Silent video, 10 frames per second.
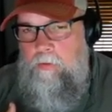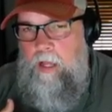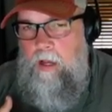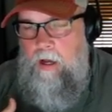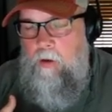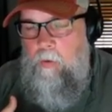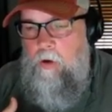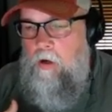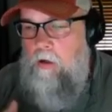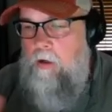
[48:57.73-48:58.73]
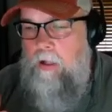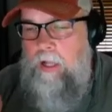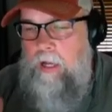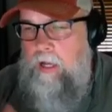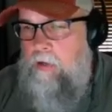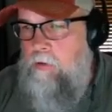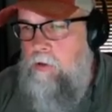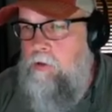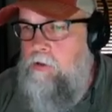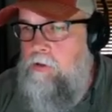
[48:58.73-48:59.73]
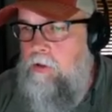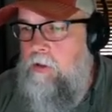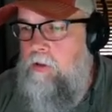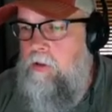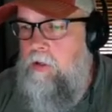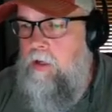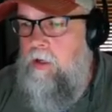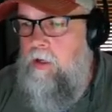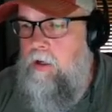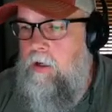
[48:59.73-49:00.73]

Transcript: how I work. I don't use the uh,